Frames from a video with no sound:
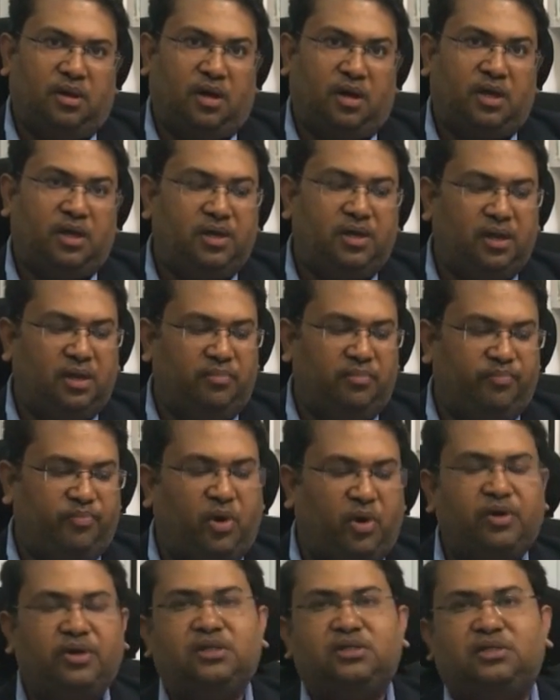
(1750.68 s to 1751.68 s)
again an
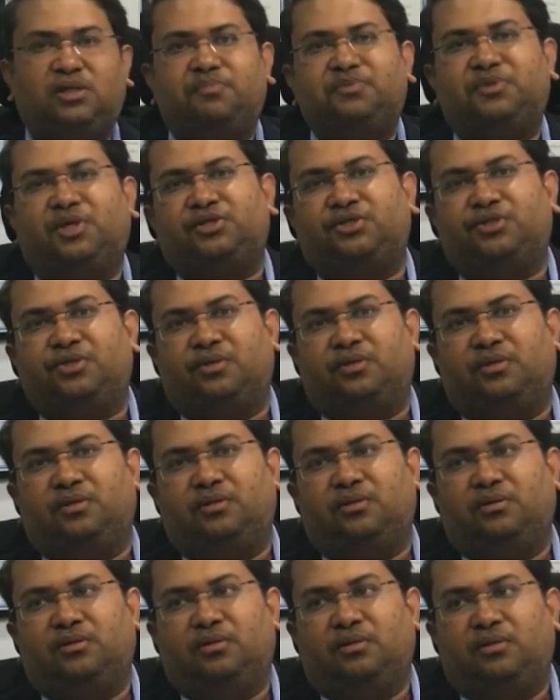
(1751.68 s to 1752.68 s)
important
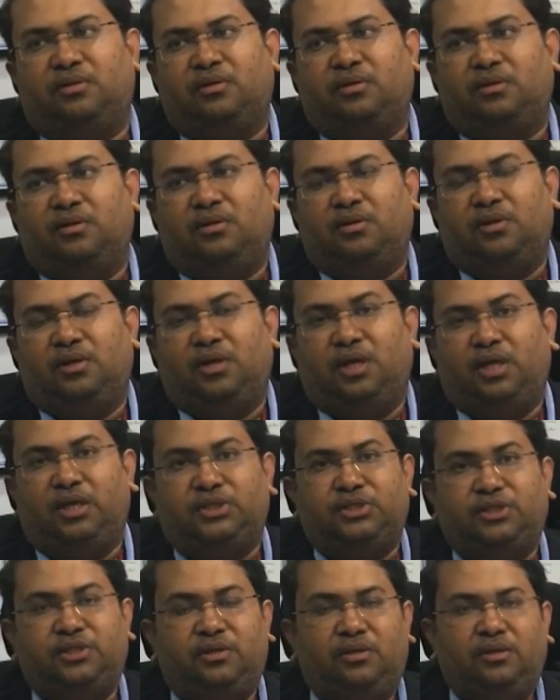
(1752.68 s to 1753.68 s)
subsection,
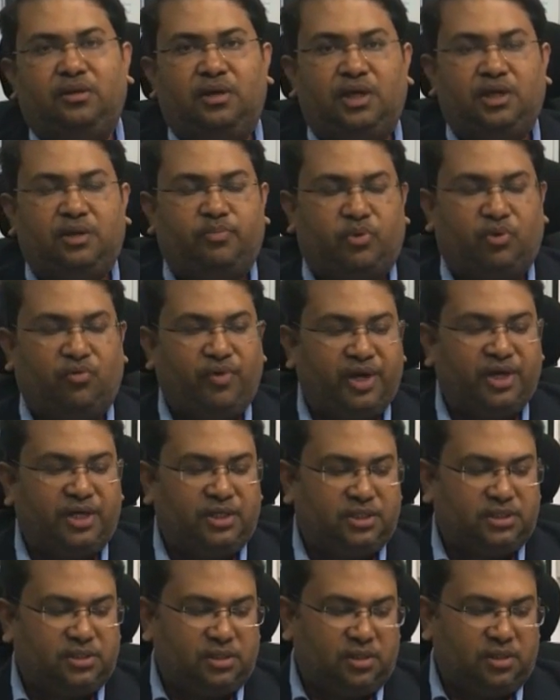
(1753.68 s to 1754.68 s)
it
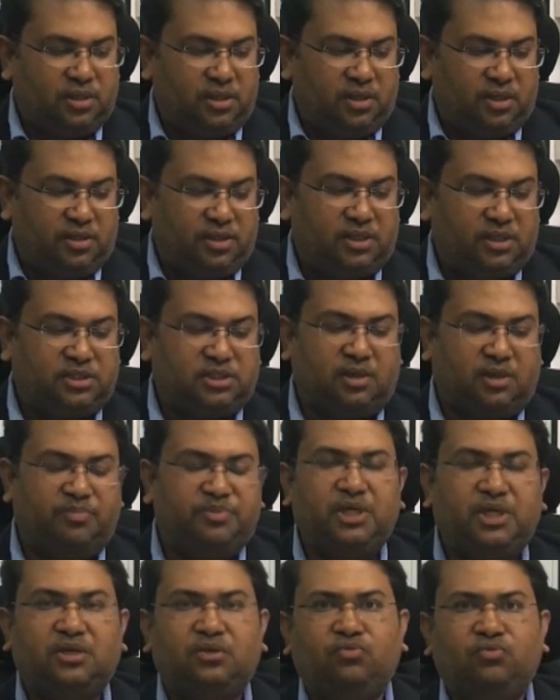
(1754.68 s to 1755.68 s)
provides that
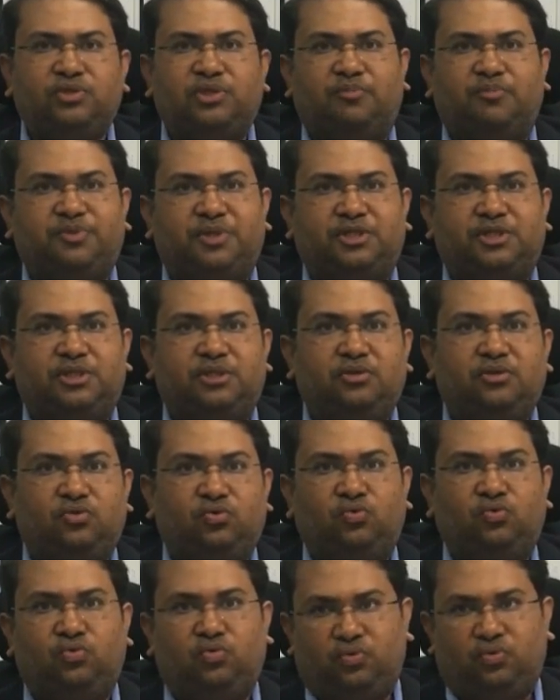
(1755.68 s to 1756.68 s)
subject to subsection
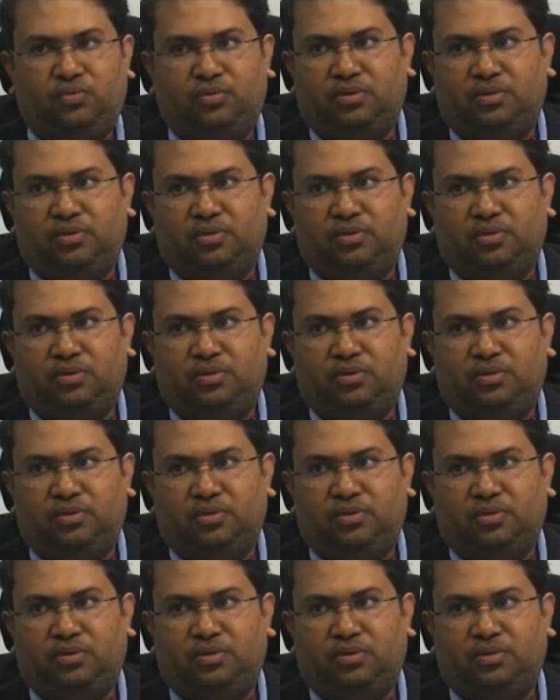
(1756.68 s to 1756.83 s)
2.